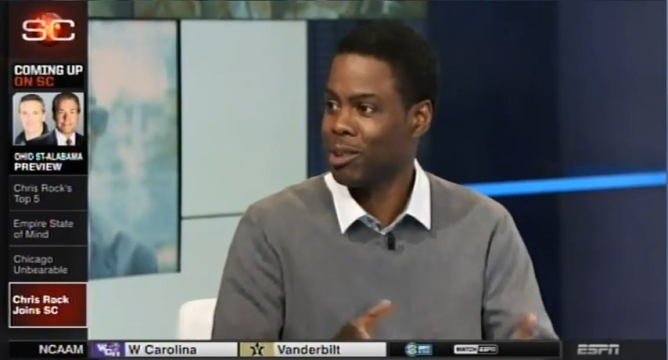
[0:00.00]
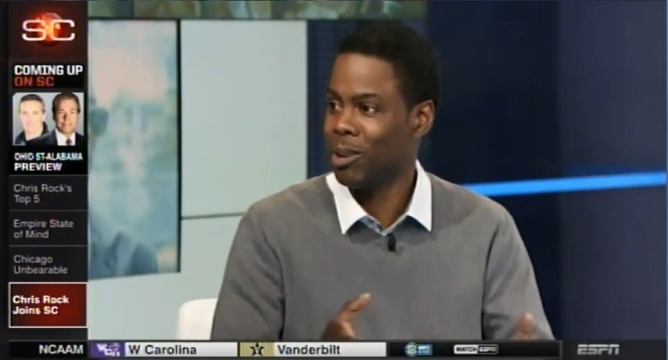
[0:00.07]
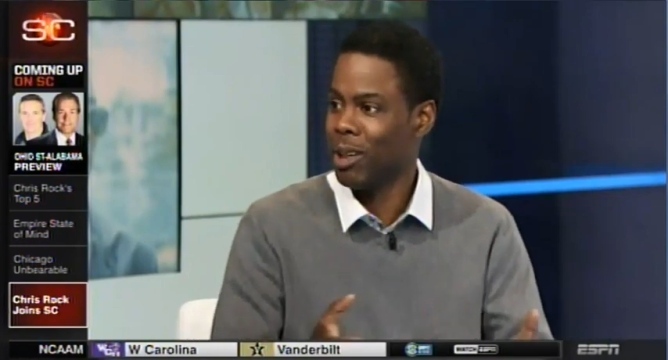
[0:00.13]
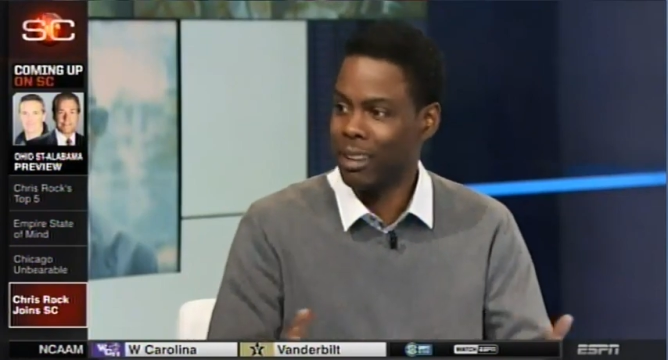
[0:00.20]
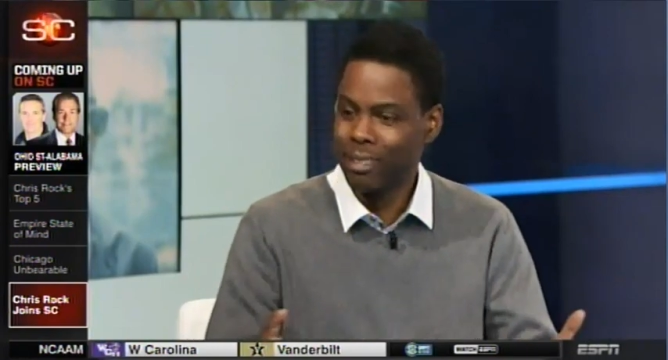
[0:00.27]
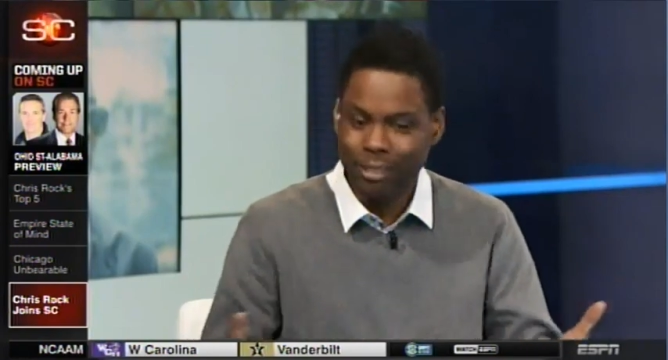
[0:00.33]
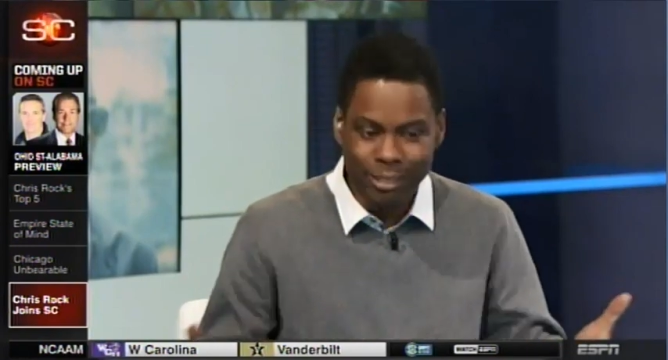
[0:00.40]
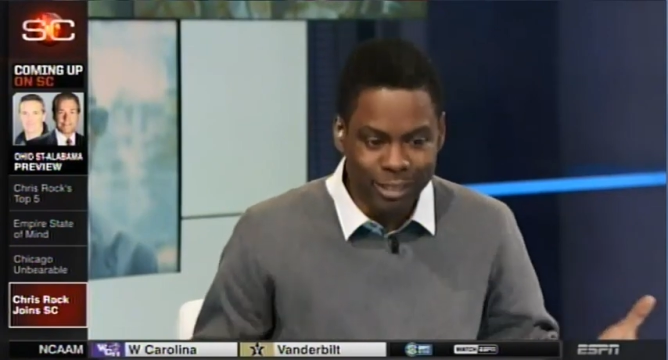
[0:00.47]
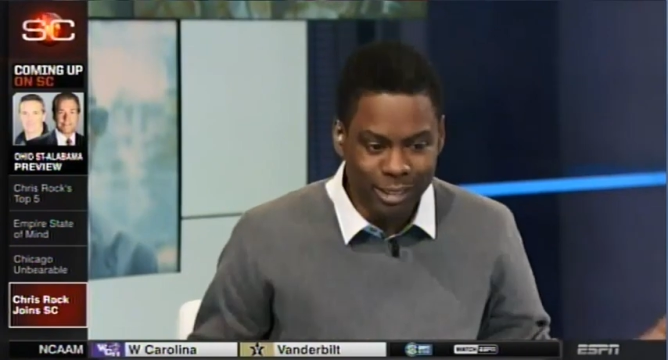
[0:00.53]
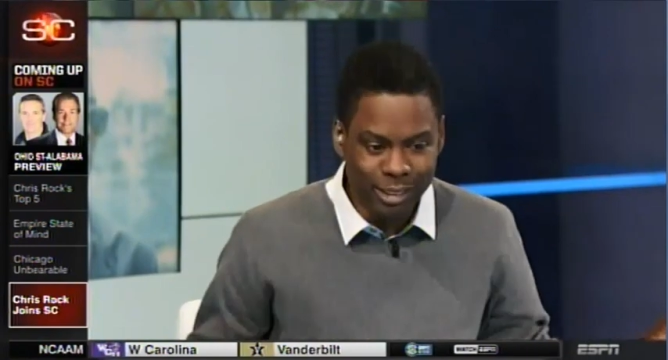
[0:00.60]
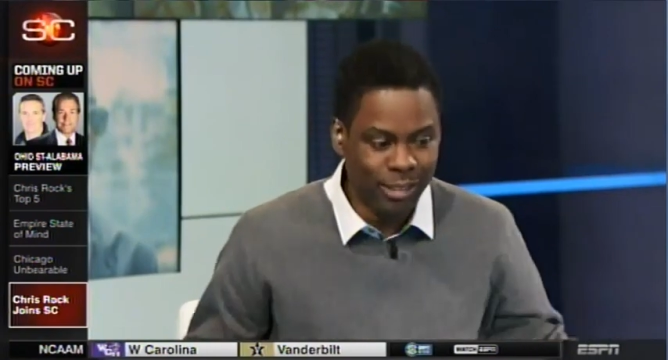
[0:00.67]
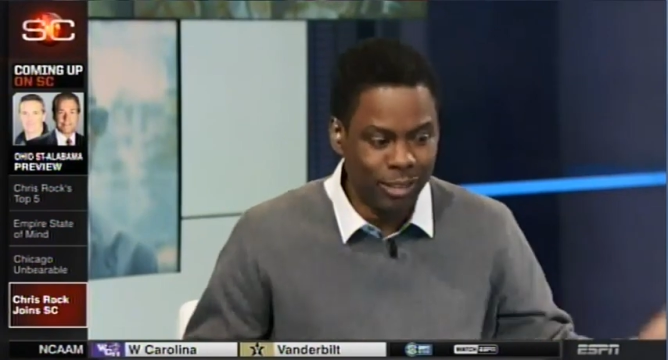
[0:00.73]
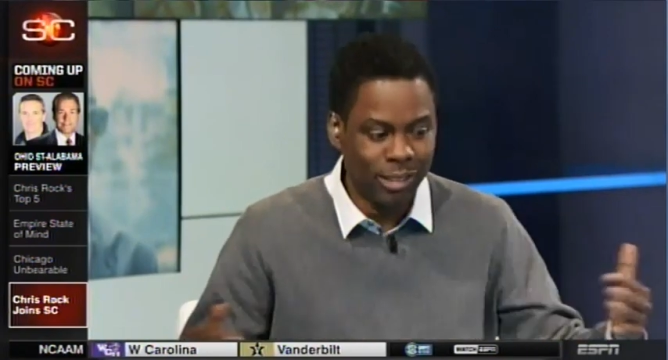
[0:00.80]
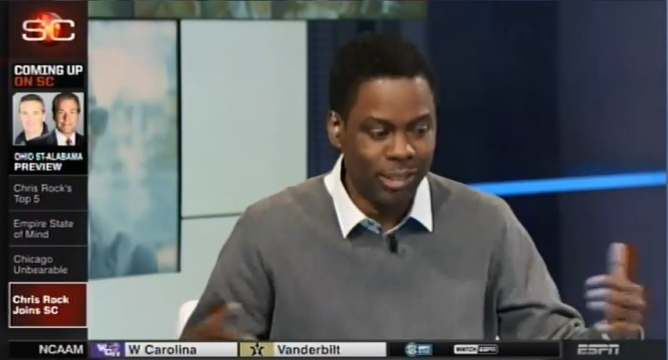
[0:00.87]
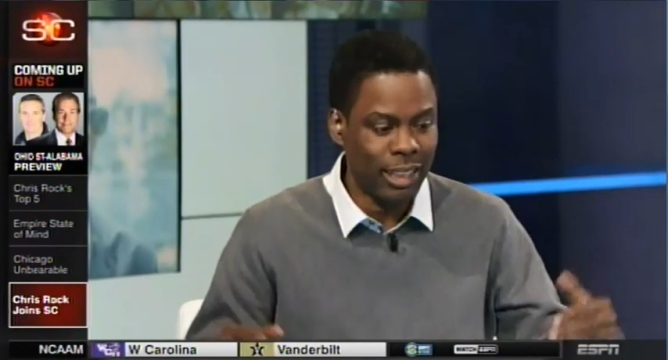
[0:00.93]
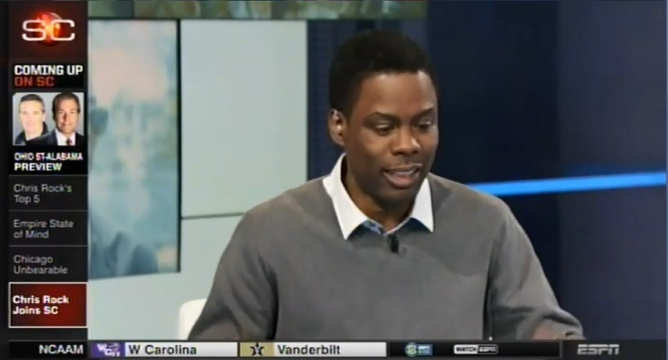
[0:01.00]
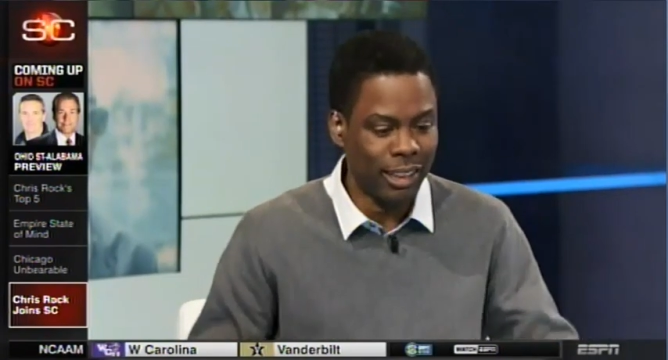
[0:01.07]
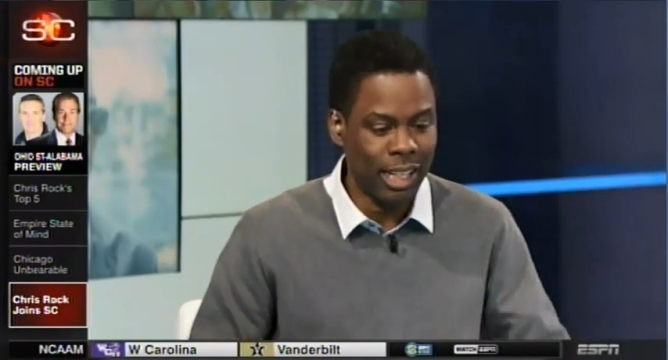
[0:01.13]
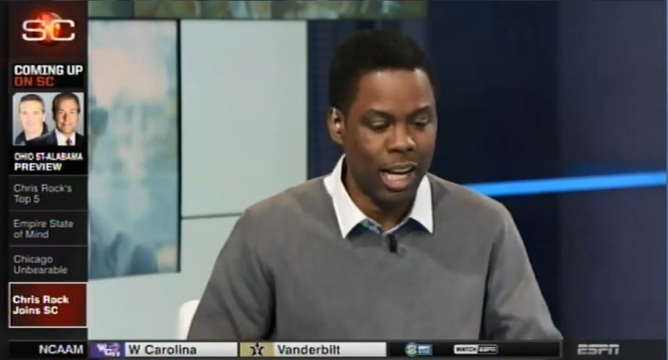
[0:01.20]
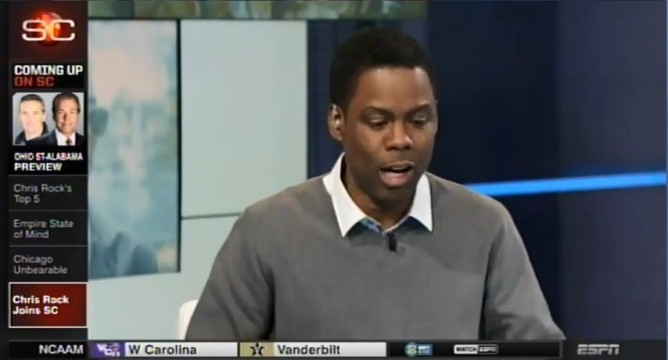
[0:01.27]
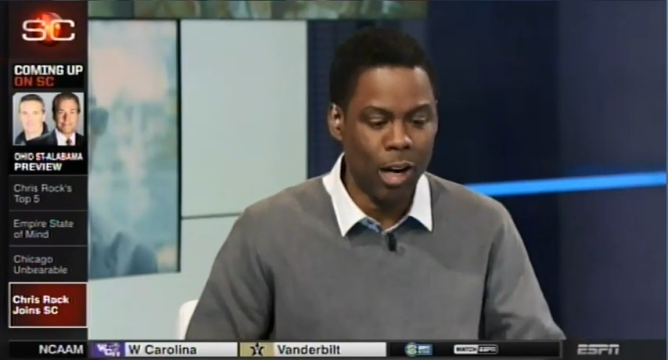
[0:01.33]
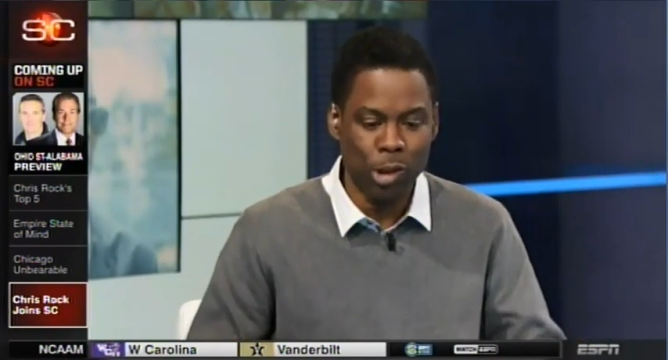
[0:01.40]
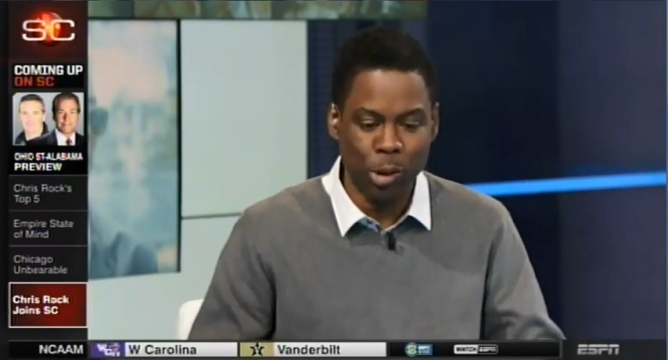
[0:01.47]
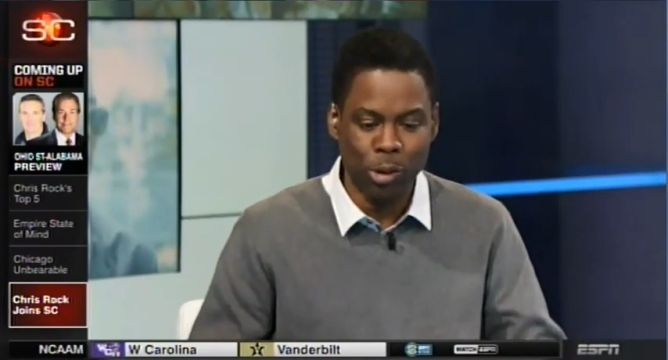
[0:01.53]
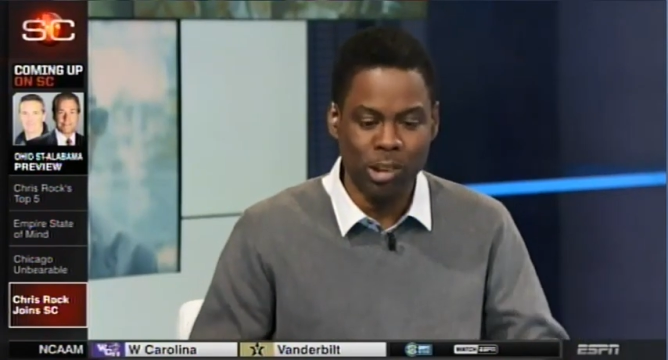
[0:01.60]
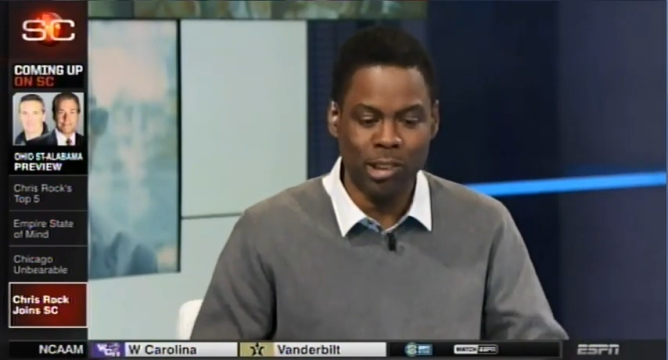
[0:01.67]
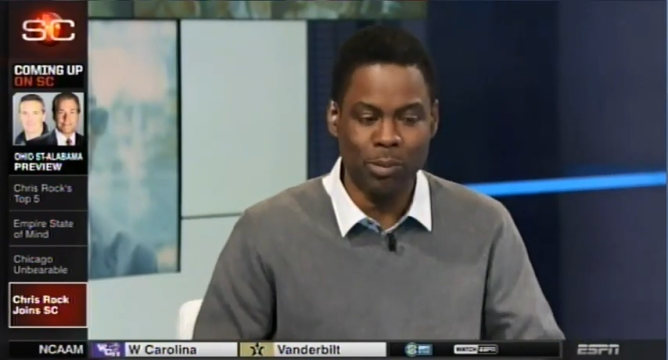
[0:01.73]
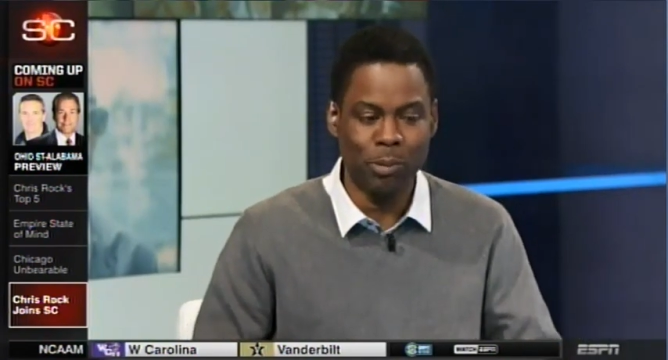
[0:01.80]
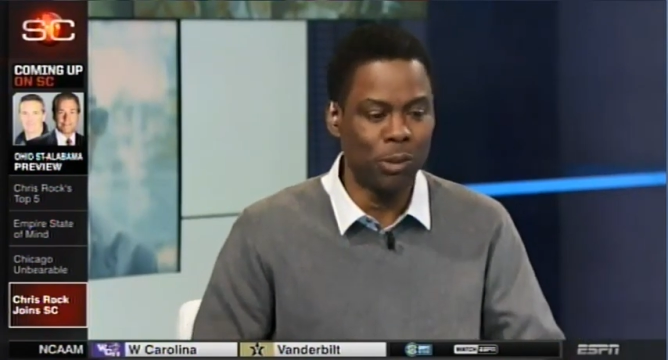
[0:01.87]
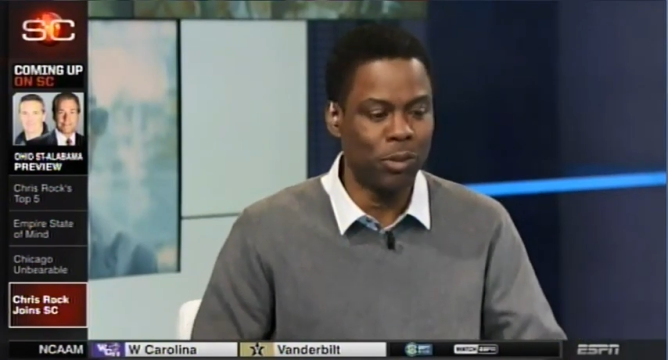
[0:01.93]
I sat down and wrote
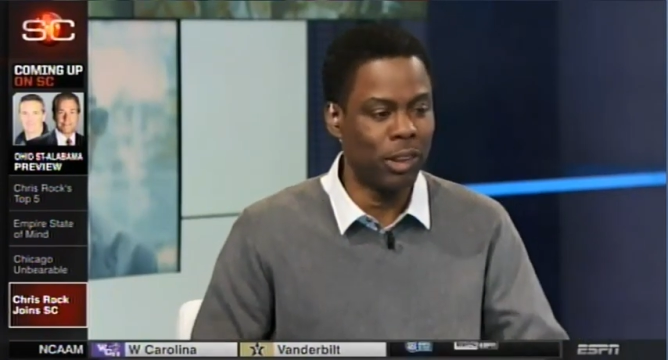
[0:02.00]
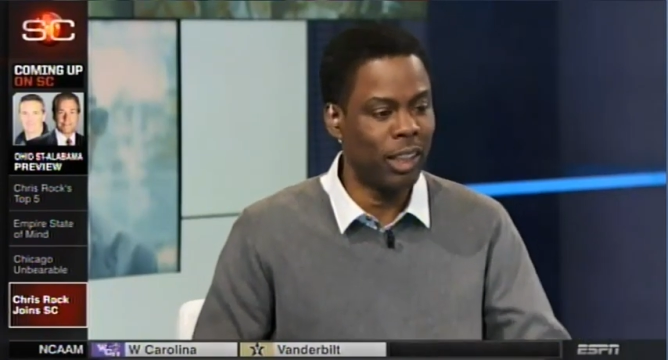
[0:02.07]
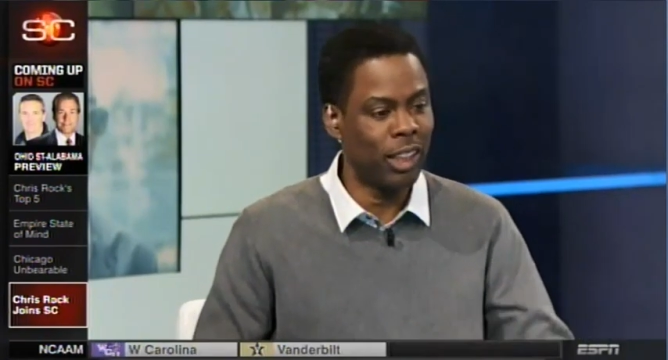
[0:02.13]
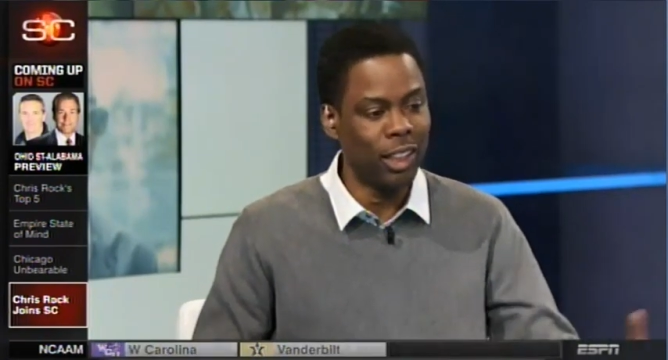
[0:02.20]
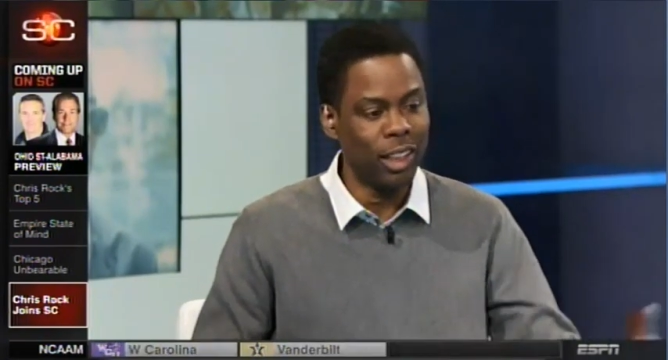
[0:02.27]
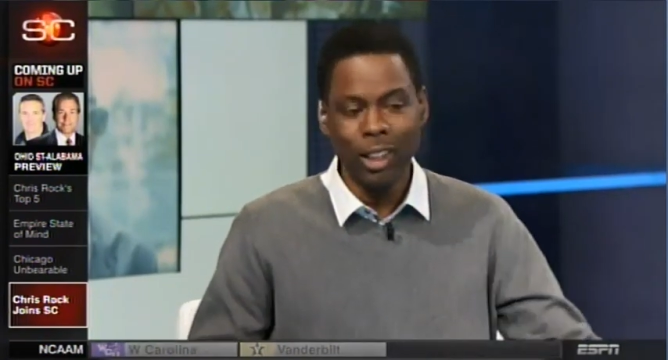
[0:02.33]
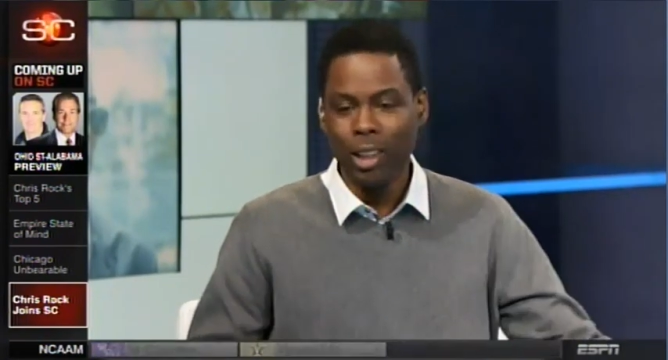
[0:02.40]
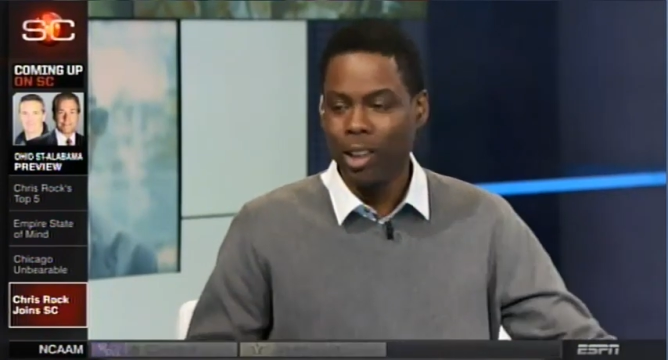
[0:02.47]
this movie,